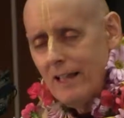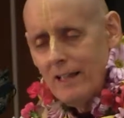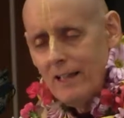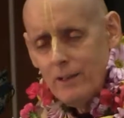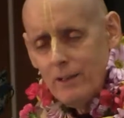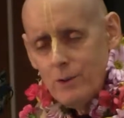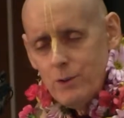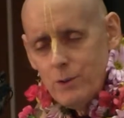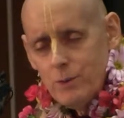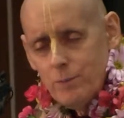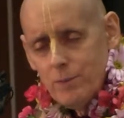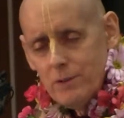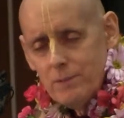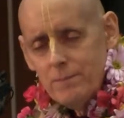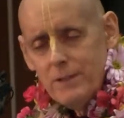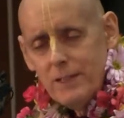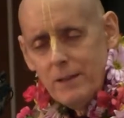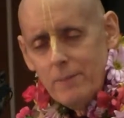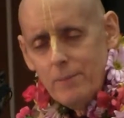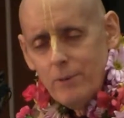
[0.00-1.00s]
age
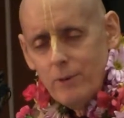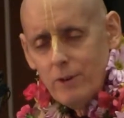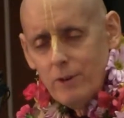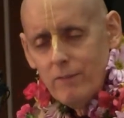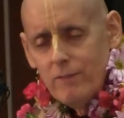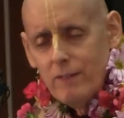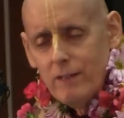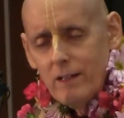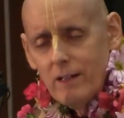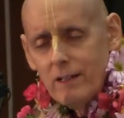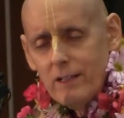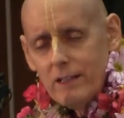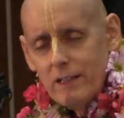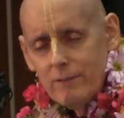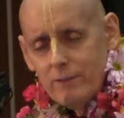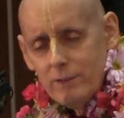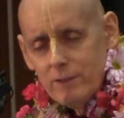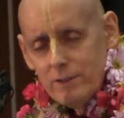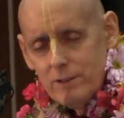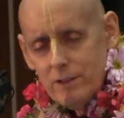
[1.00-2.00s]
when people are very
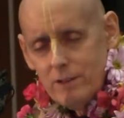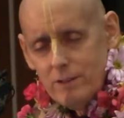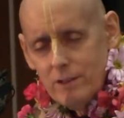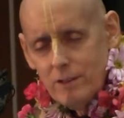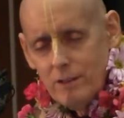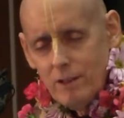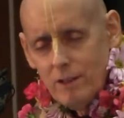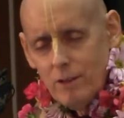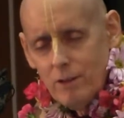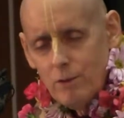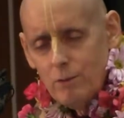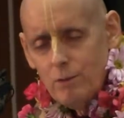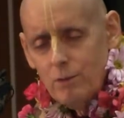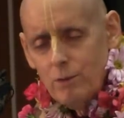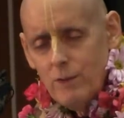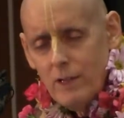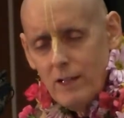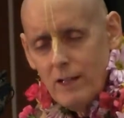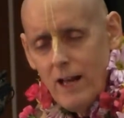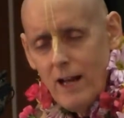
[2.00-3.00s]
interested to know
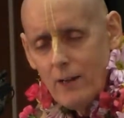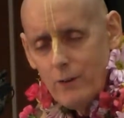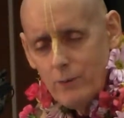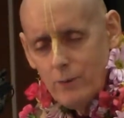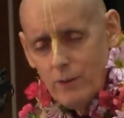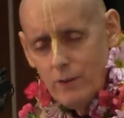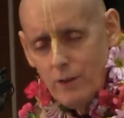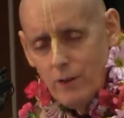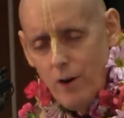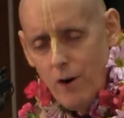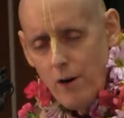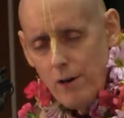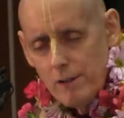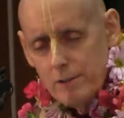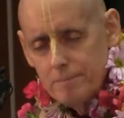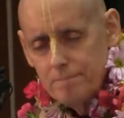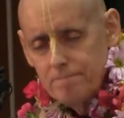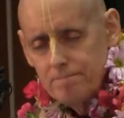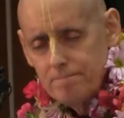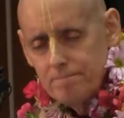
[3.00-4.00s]
who they actually are.